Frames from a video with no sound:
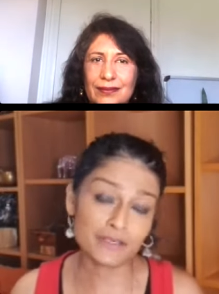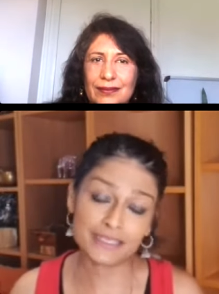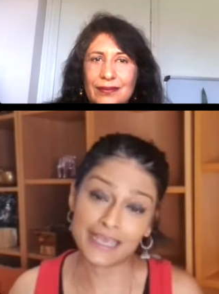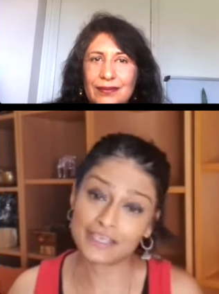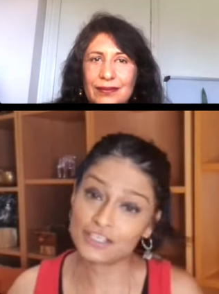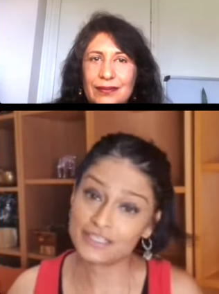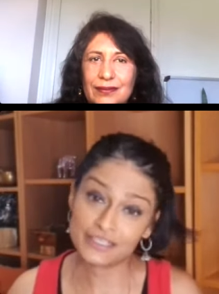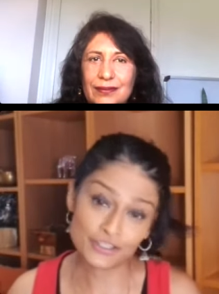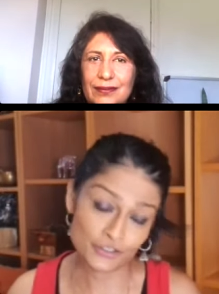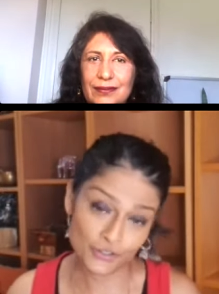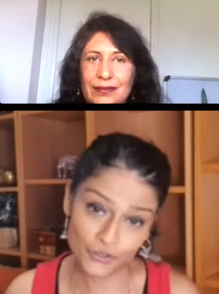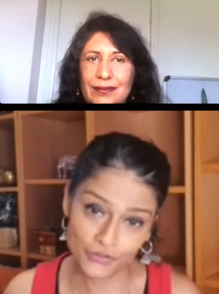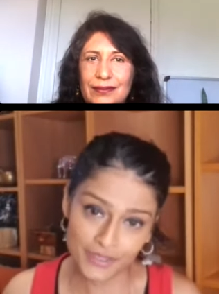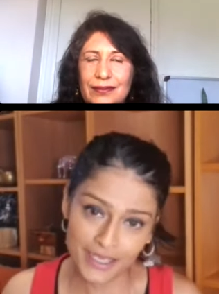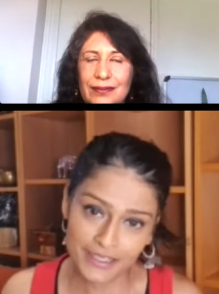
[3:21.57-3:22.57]
Speaker 1: But actually, it's
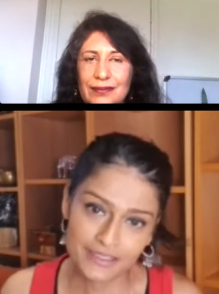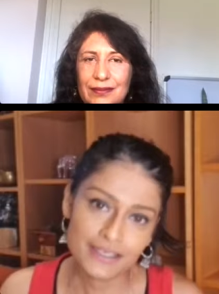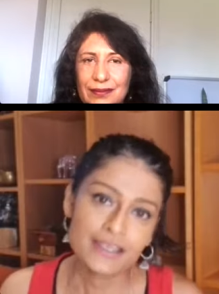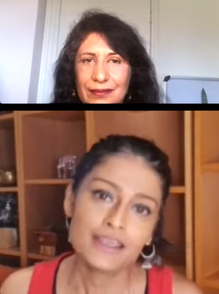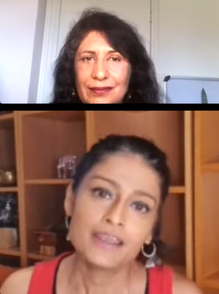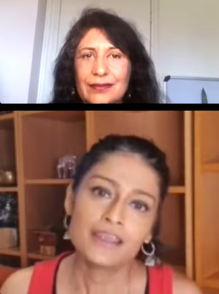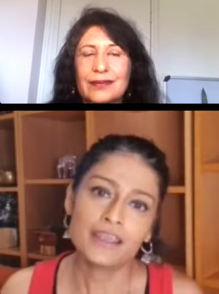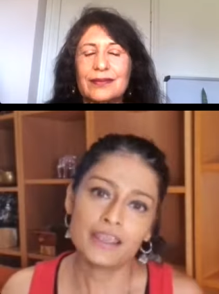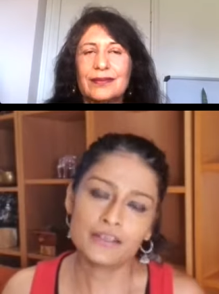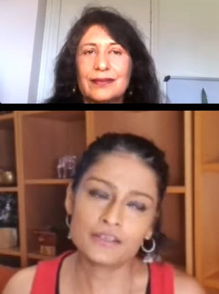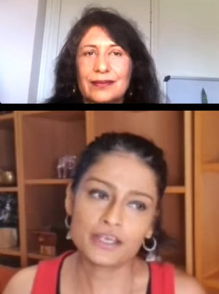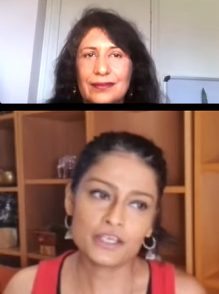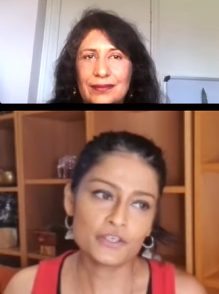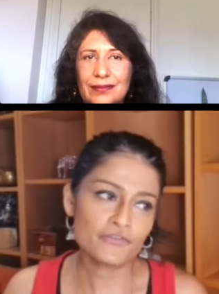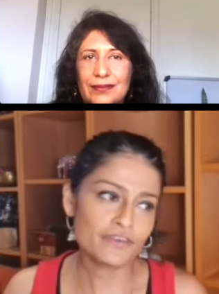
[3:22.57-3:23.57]
not that. In
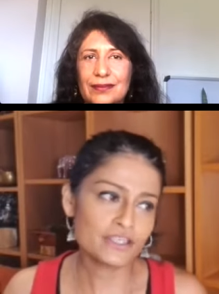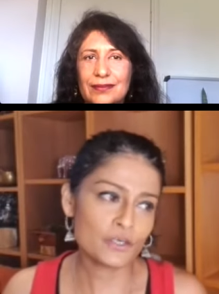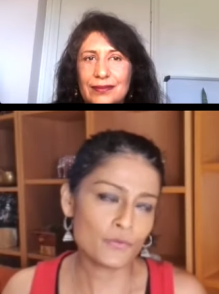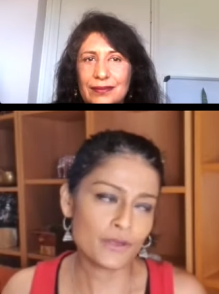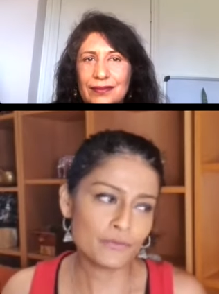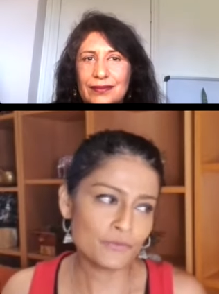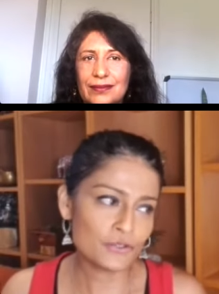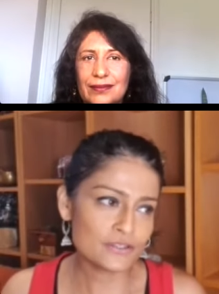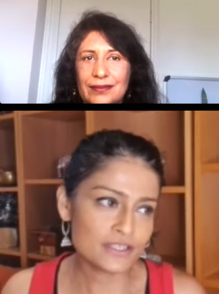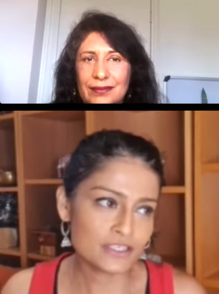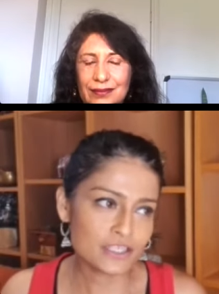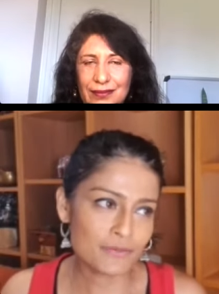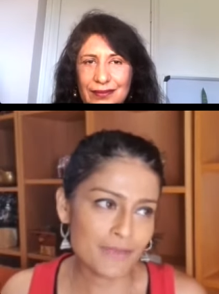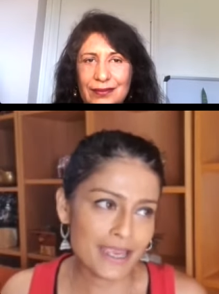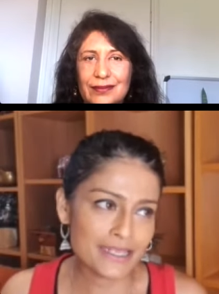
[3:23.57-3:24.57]
Ayurveda, when we use
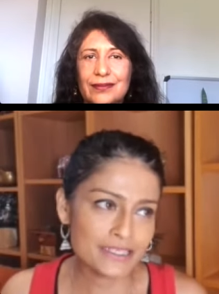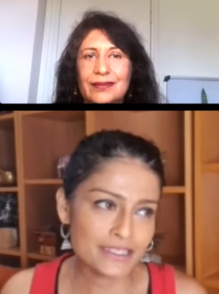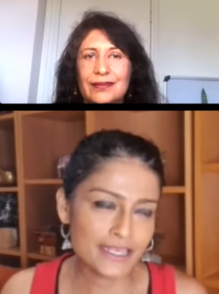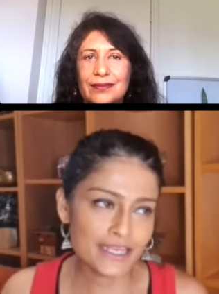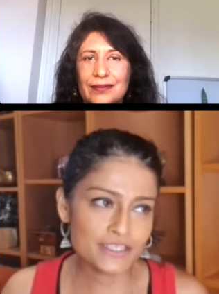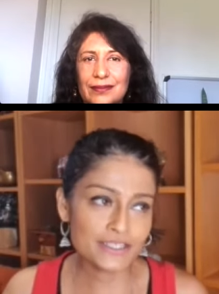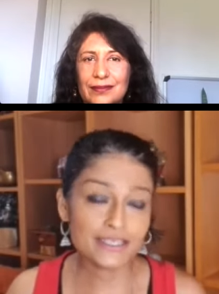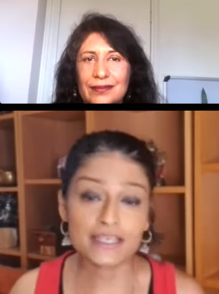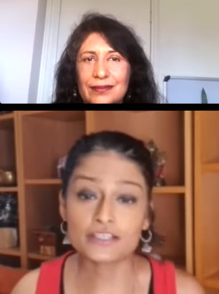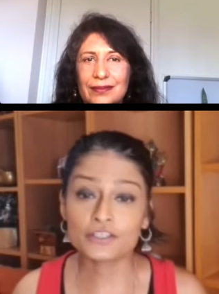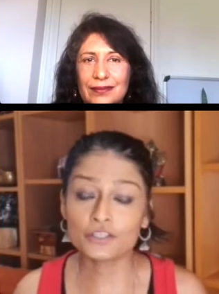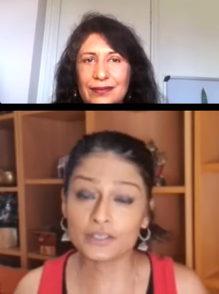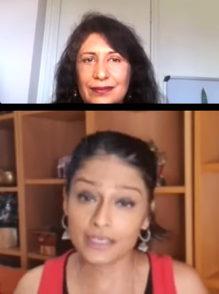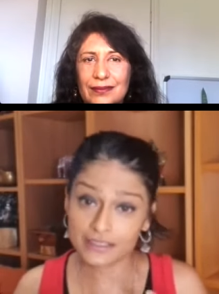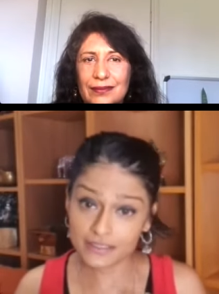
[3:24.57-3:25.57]
the term anti-aging,
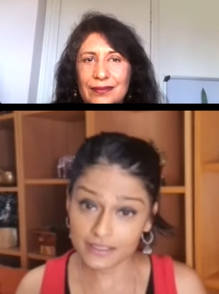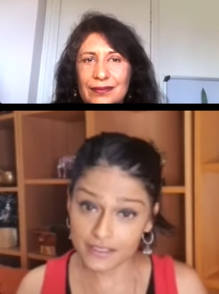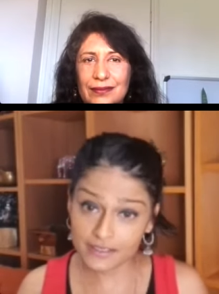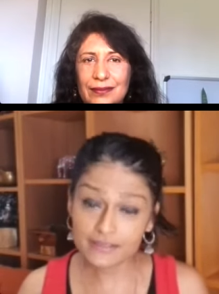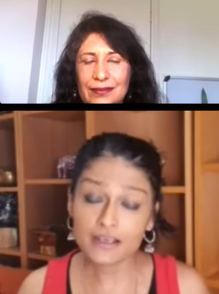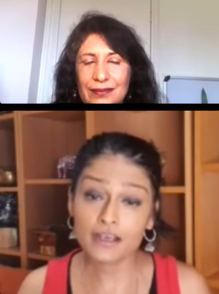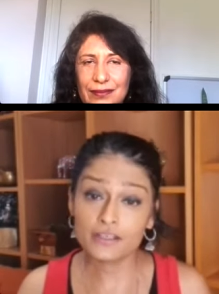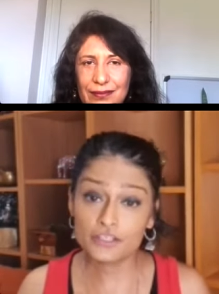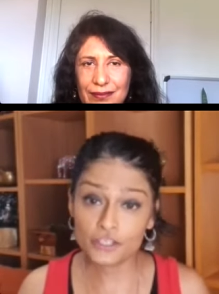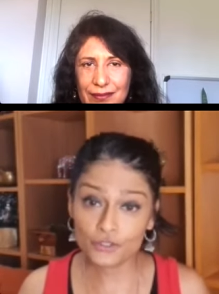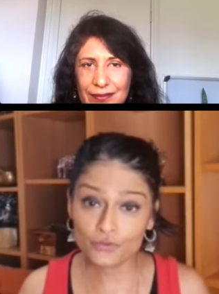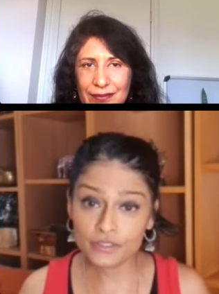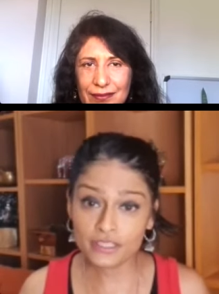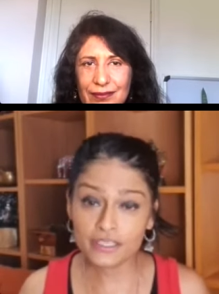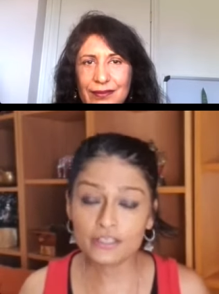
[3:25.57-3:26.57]
yes, it is our
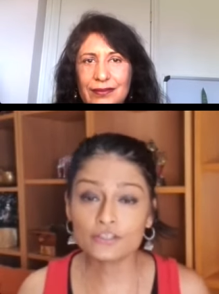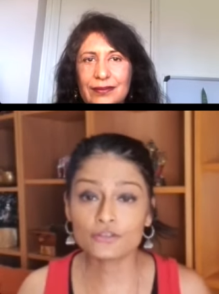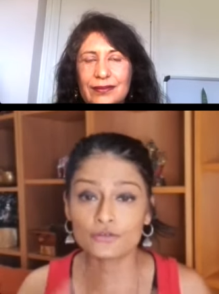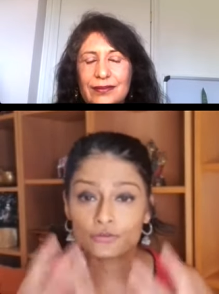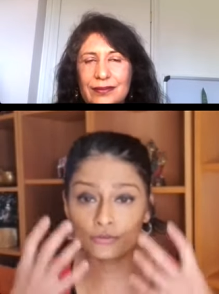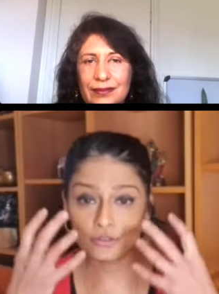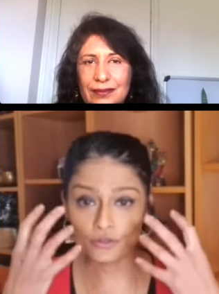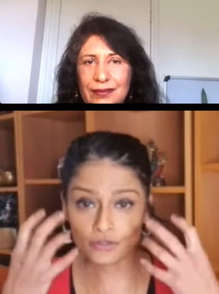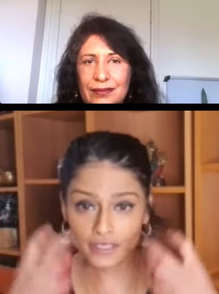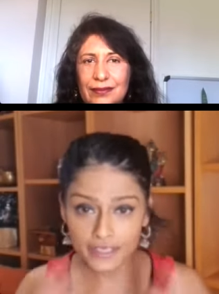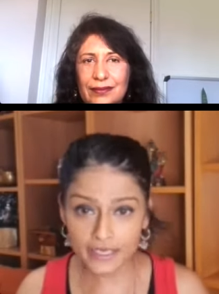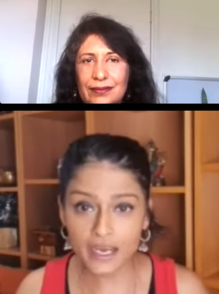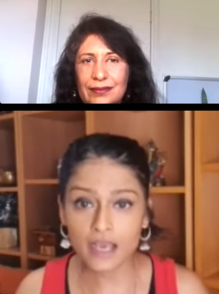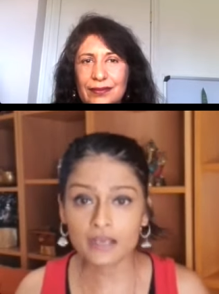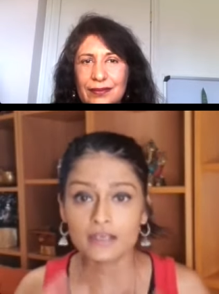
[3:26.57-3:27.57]
duty to look
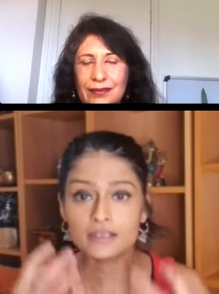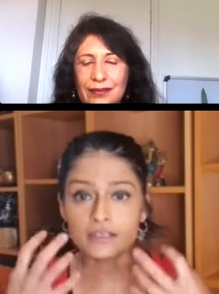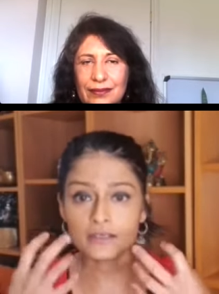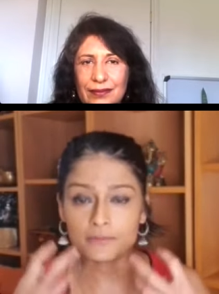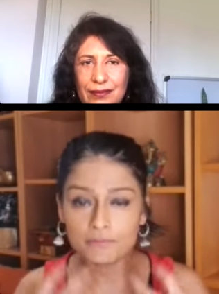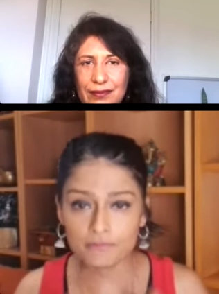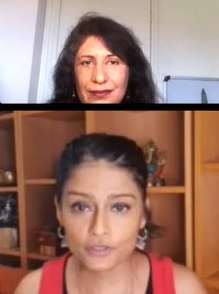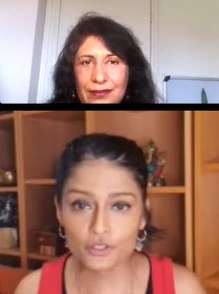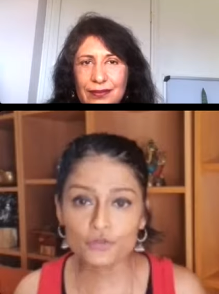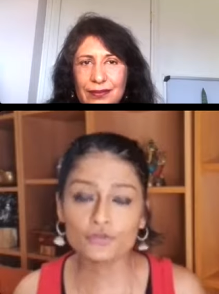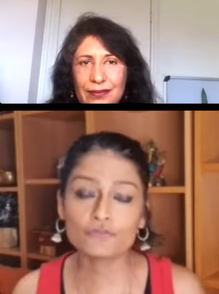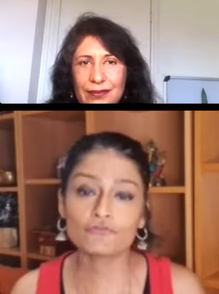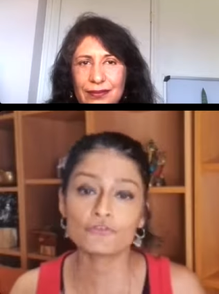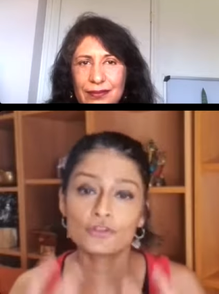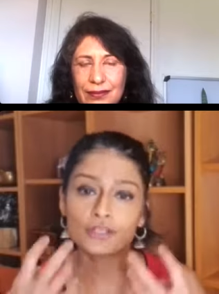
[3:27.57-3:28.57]
young,
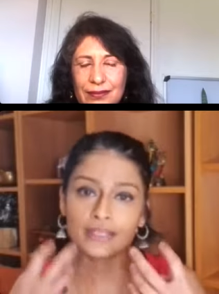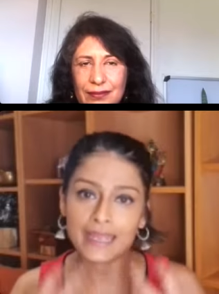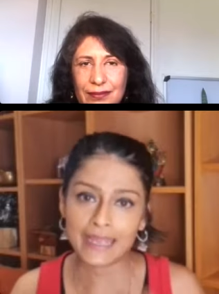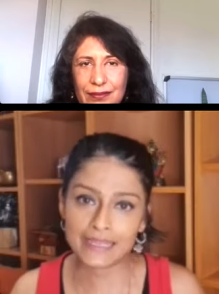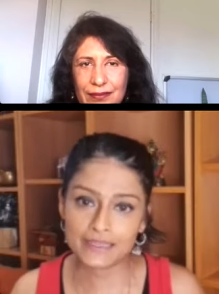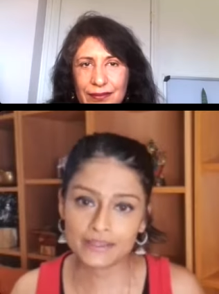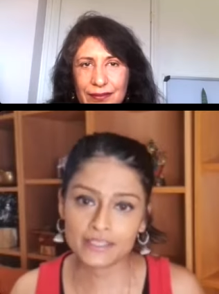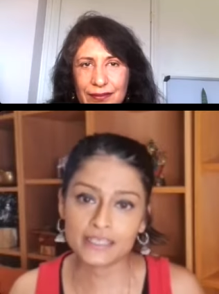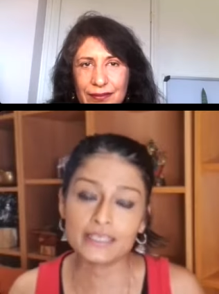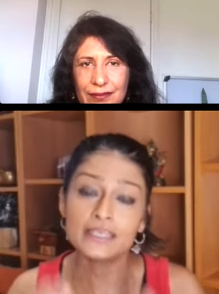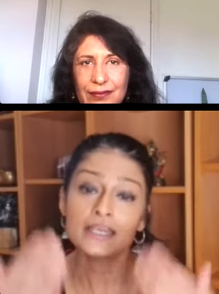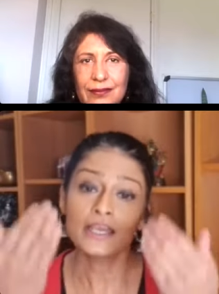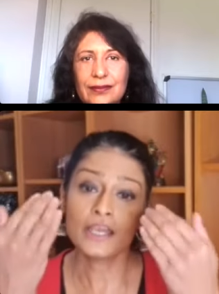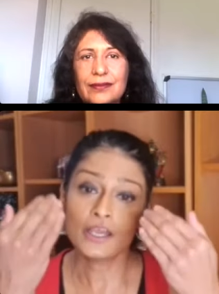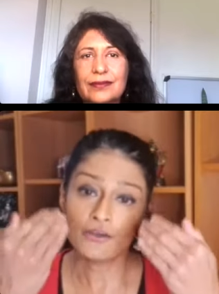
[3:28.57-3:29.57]
beautiful,
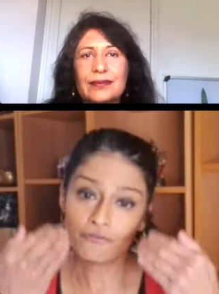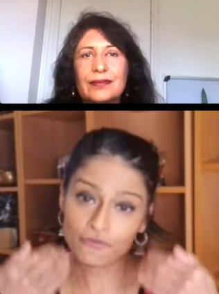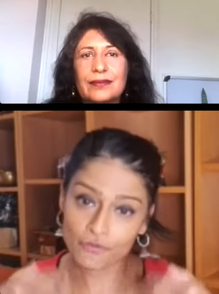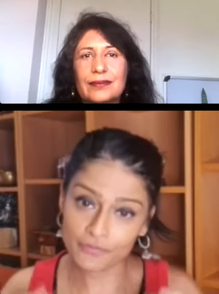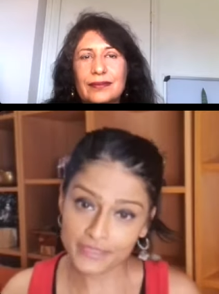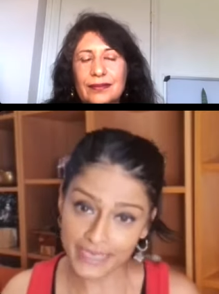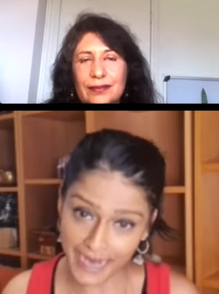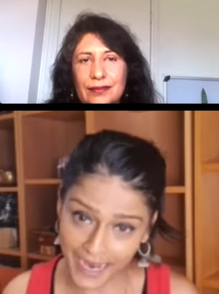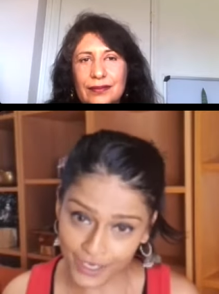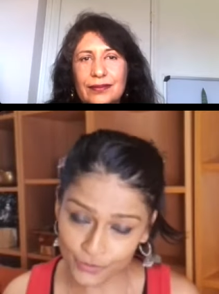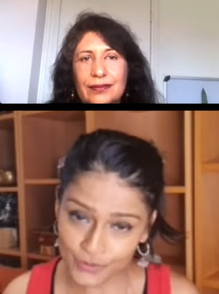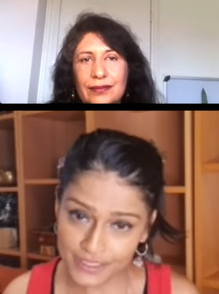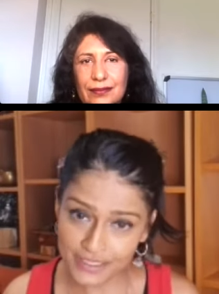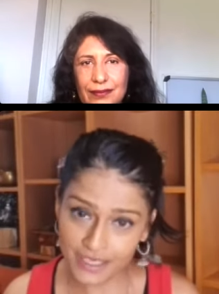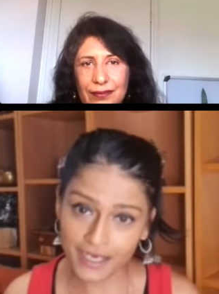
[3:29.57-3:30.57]
healthy, from the
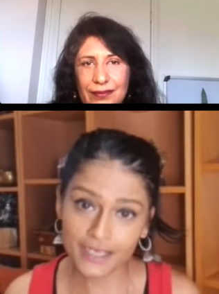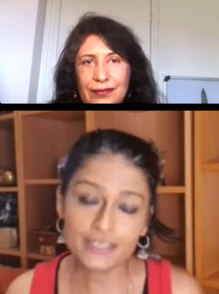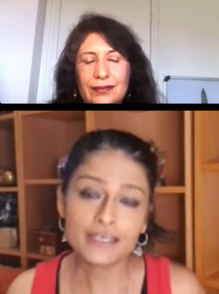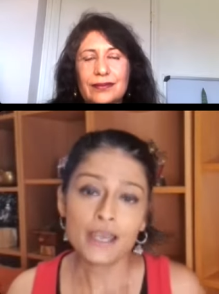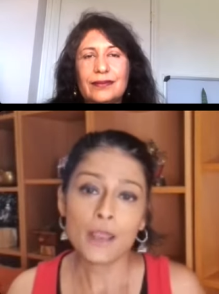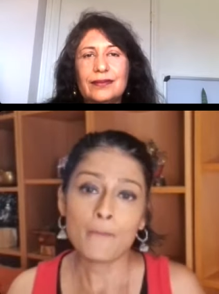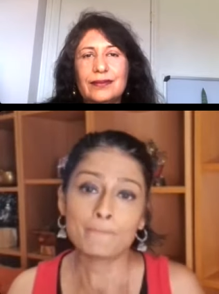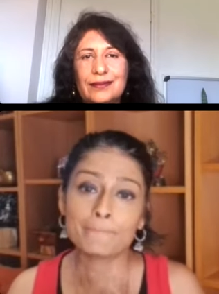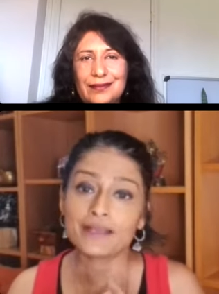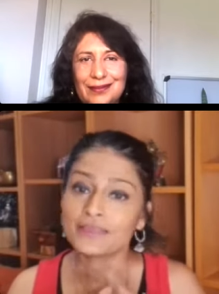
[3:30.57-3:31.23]
outside, mm-hmm.